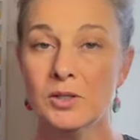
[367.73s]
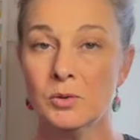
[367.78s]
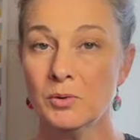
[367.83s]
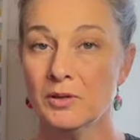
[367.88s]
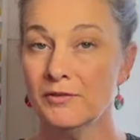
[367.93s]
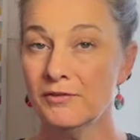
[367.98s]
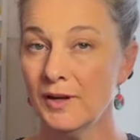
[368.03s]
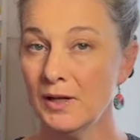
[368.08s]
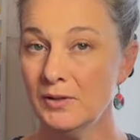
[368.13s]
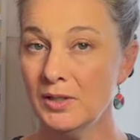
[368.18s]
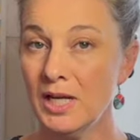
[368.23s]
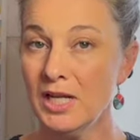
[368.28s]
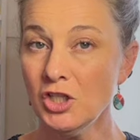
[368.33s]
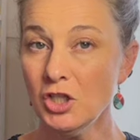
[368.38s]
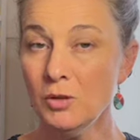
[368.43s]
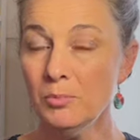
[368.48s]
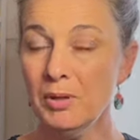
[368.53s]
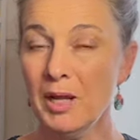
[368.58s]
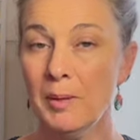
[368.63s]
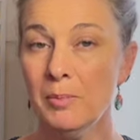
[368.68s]
with
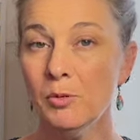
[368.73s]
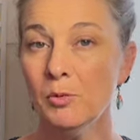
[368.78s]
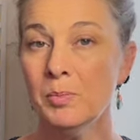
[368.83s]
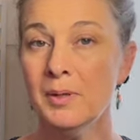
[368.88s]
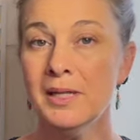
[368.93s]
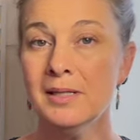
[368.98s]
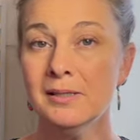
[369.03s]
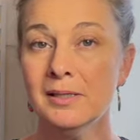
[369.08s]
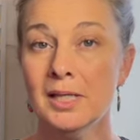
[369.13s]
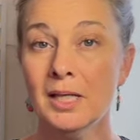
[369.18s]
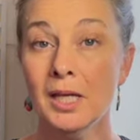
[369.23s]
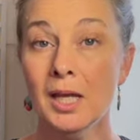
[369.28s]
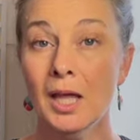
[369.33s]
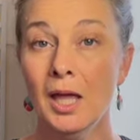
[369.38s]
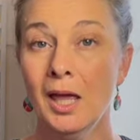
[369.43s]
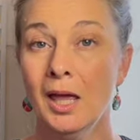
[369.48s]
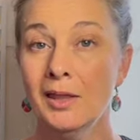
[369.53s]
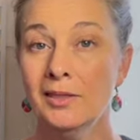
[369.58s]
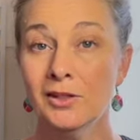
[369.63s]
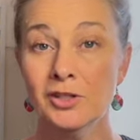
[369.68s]
foundation paper piecing,
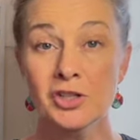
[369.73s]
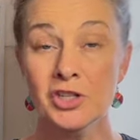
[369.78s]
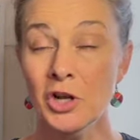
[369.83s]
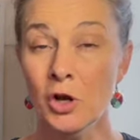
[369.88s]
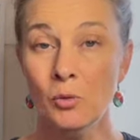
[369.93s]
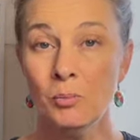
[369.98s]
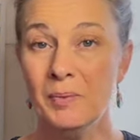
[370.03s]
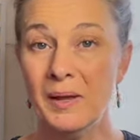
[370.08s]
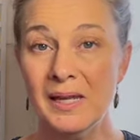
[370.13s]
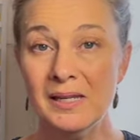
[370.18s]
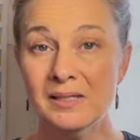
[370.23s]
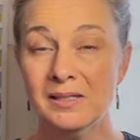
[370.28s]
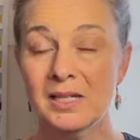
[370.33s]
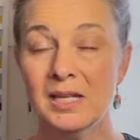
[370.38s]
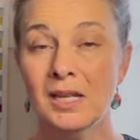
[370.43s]
there's no basting